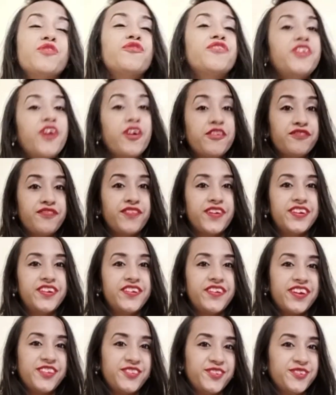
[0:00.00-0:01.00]
Without further
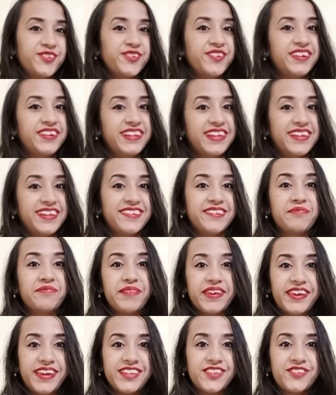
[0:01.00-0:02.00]
ado, let's
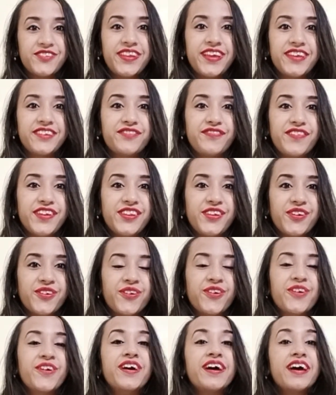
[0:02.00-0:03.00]
begin today's
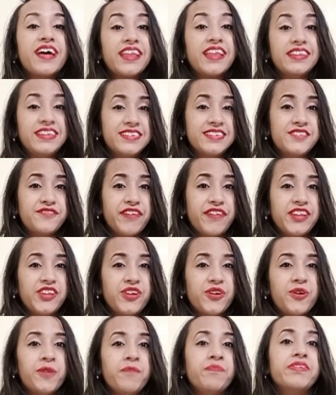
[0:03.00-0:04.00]
video. This
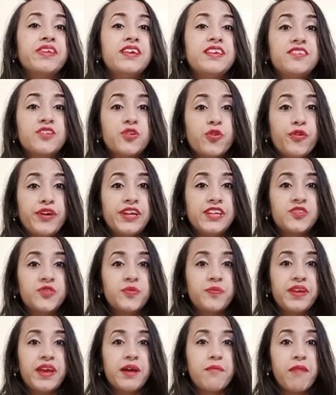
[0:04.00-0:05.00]
video is going to
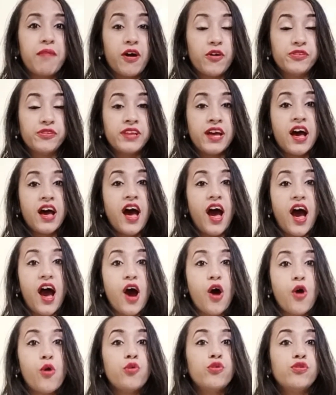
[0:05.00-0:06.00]
be about
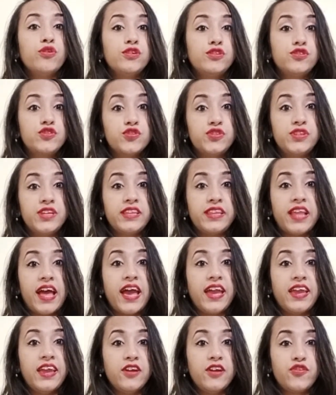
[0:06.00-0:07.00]
how to
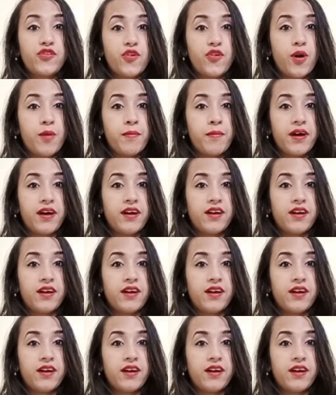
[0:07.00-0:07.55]
deny trauma.